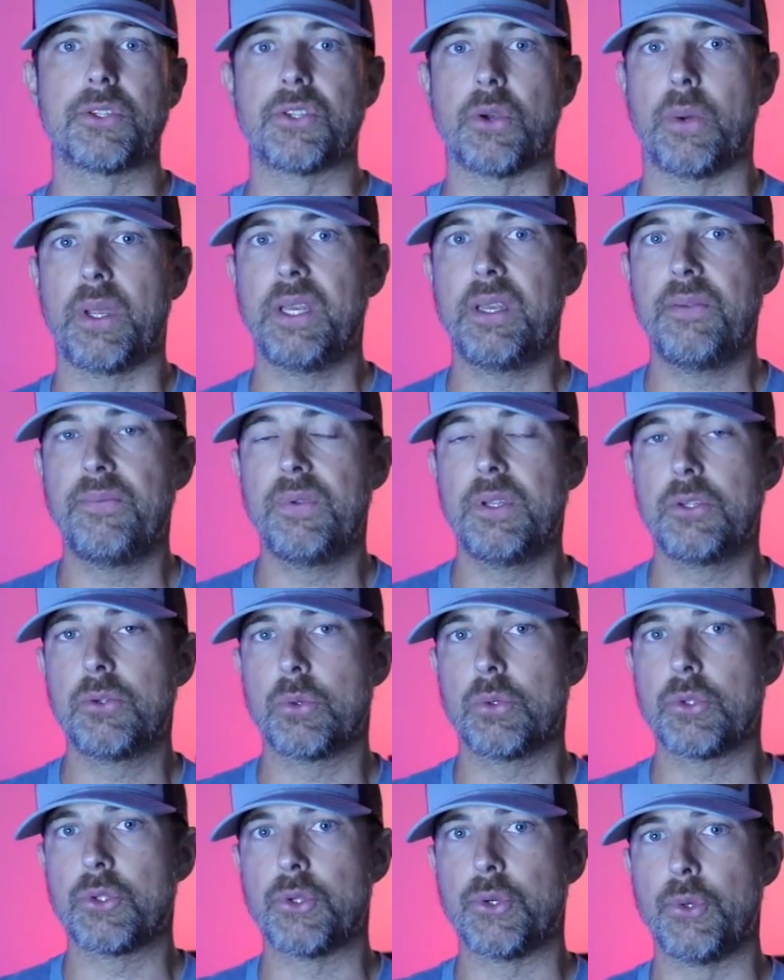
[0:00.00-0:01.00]
So
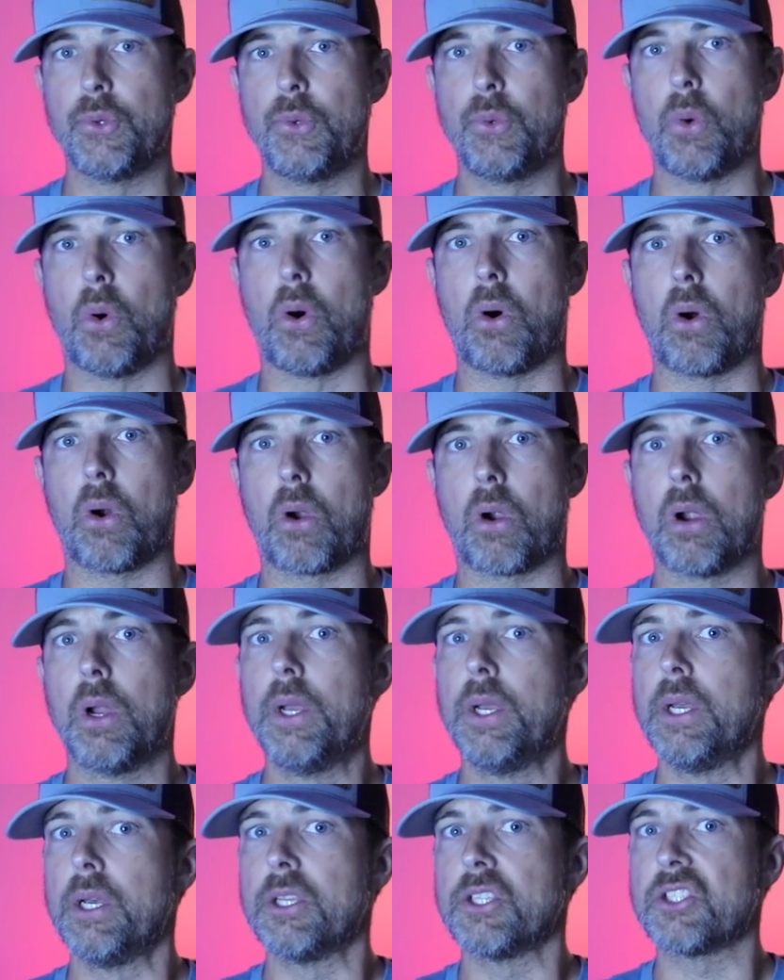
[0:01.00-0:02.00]
individuals who are
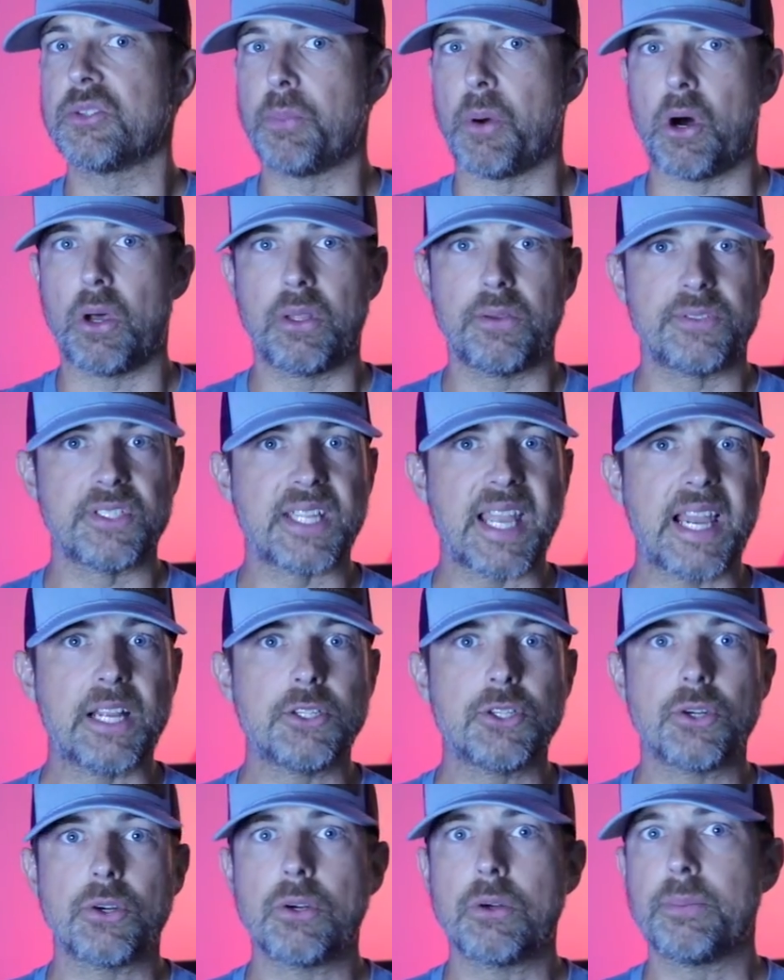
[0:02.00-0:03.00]
small of
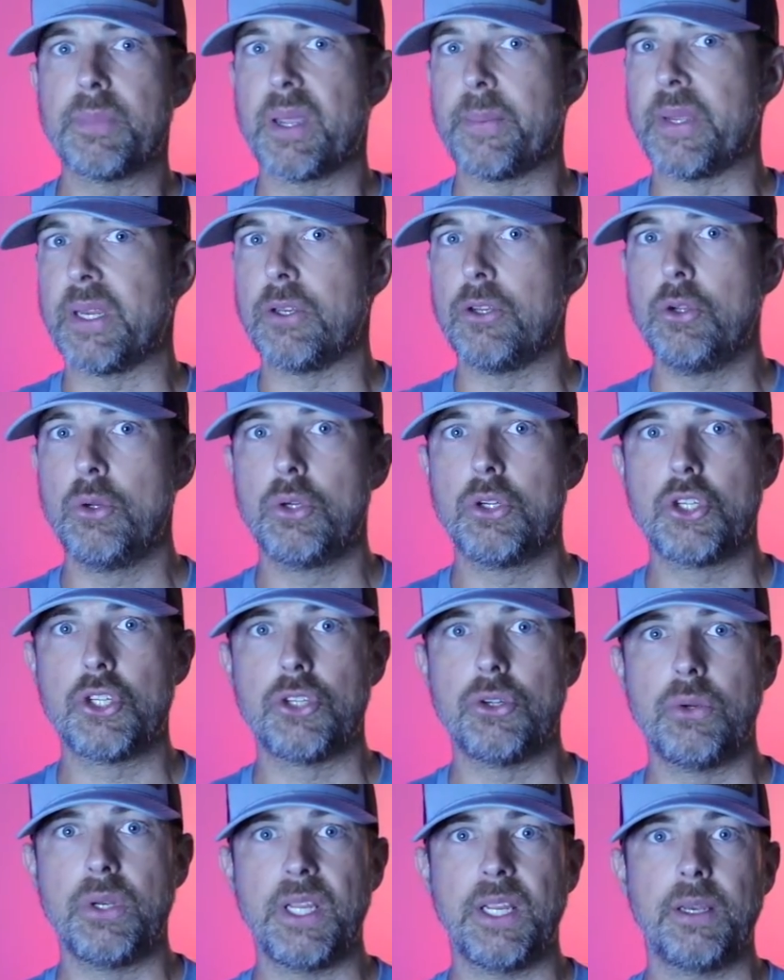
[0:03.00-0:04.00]
stature, maybe new to
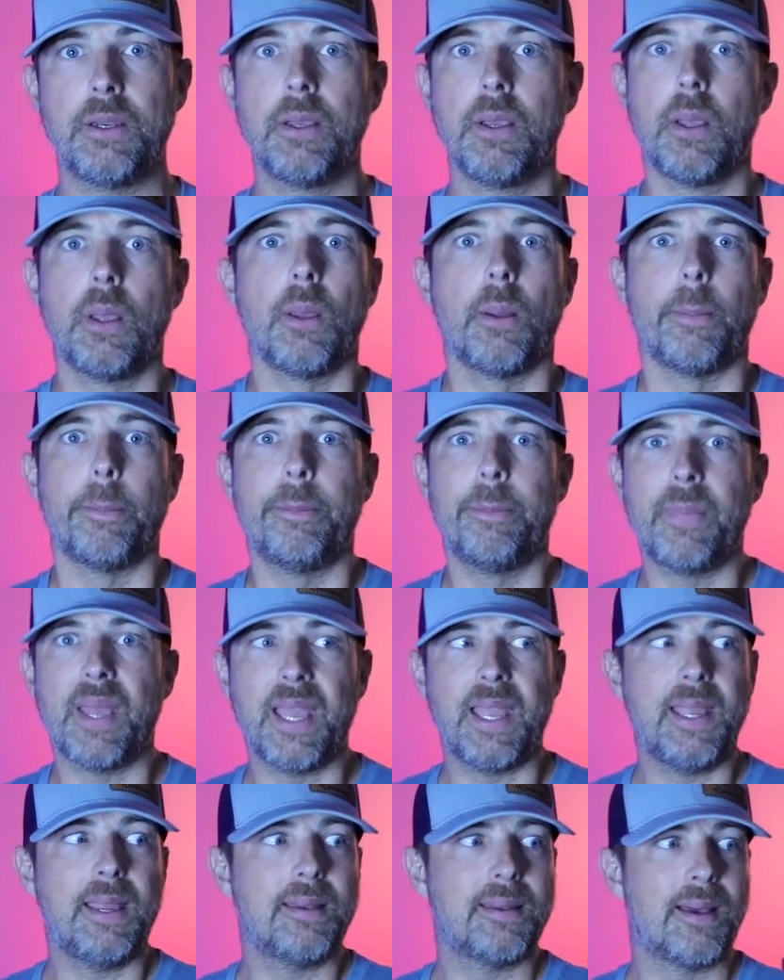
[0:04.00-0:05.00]
shooting,
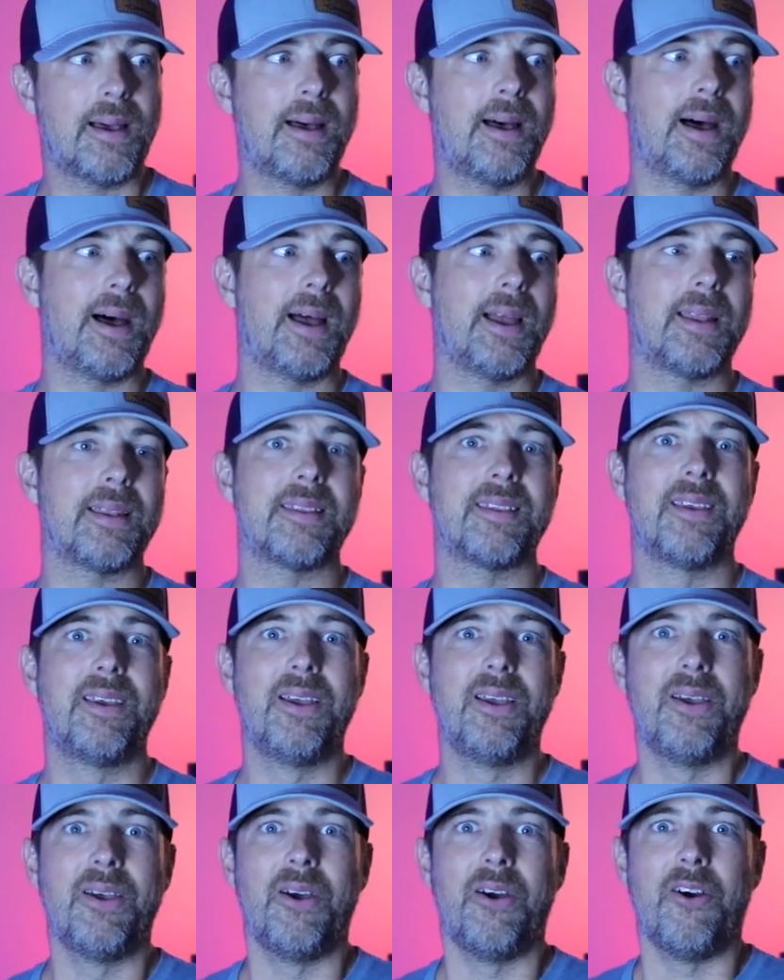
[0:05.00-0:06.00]
may not
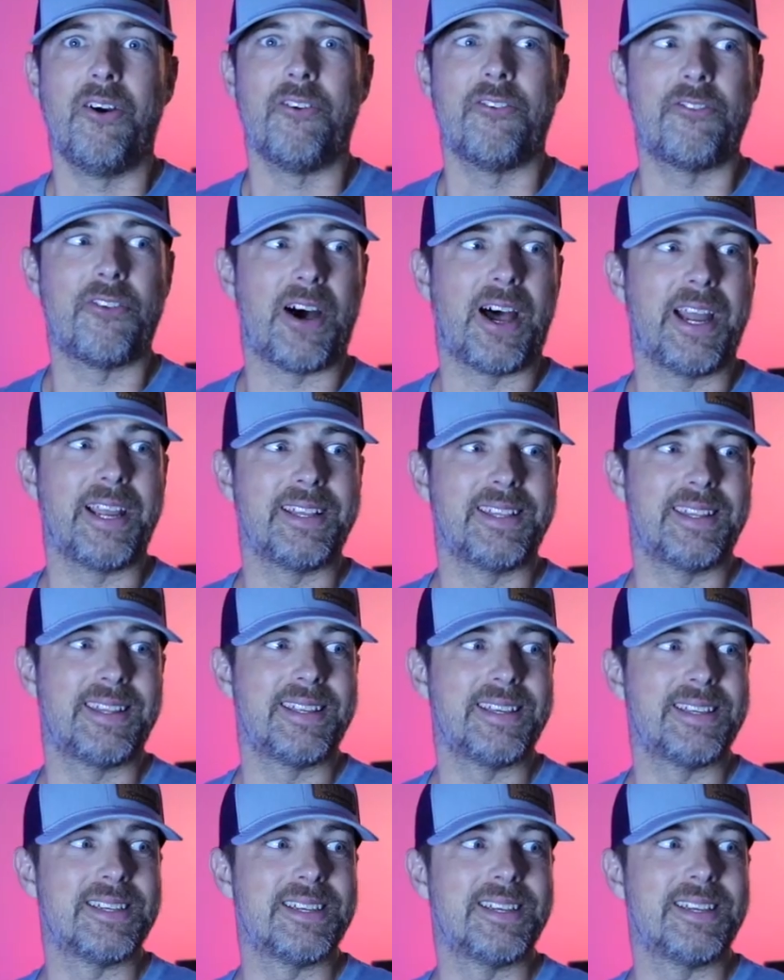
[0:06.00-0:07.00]
find
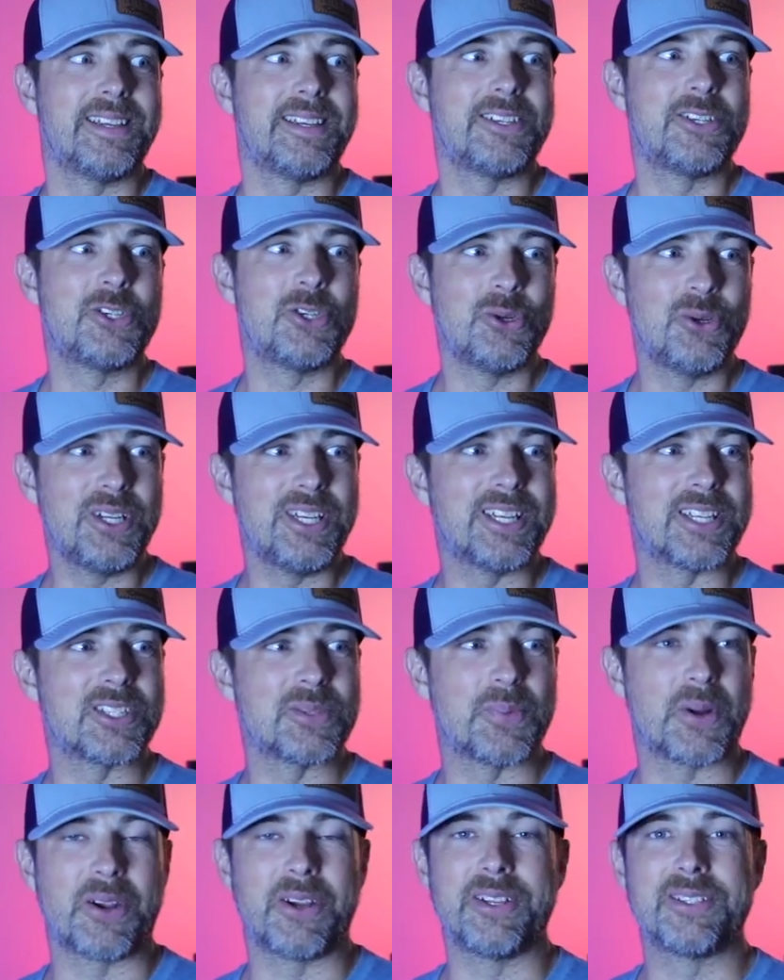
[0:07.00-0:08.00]
the shooting
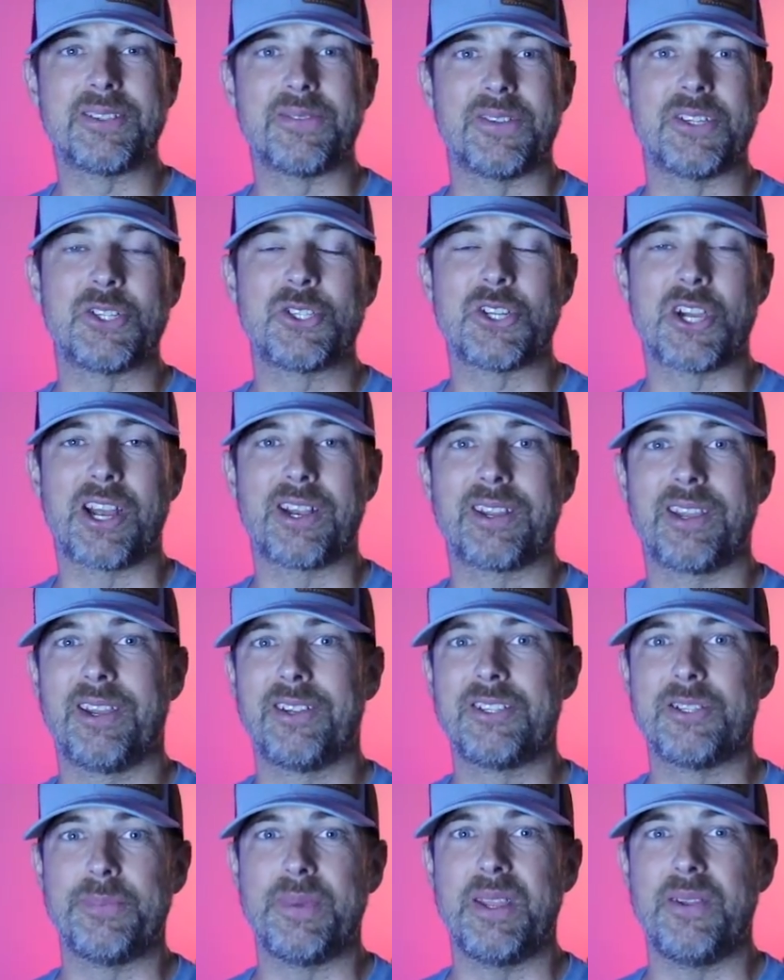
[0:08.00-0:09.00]
experience of this
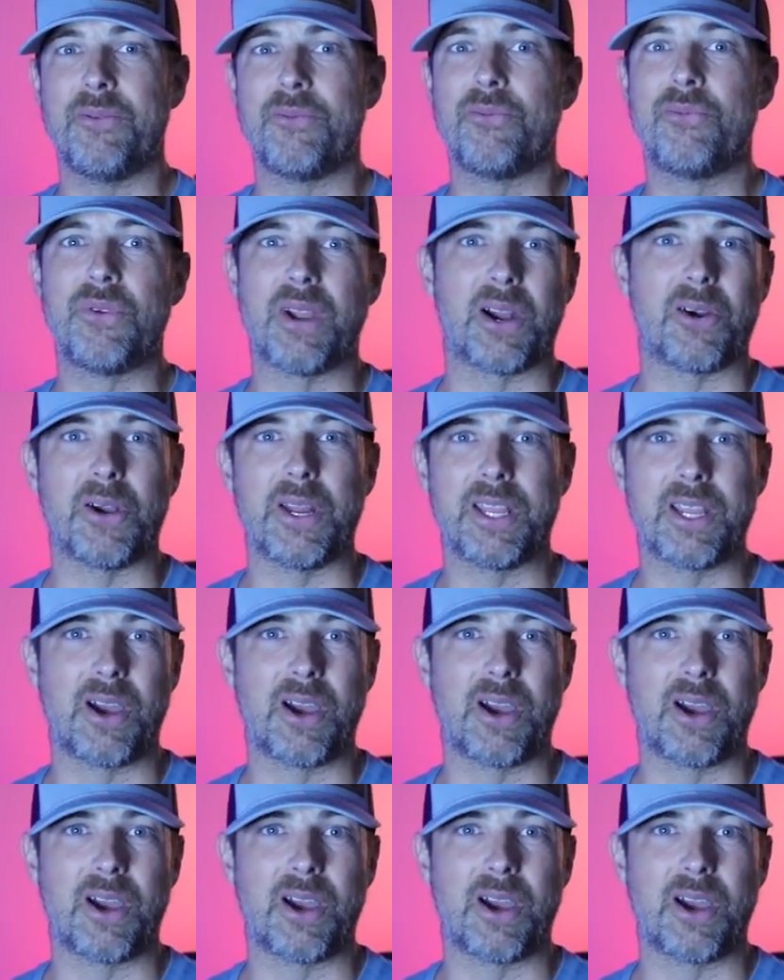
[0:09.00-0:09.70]
shotgun to be very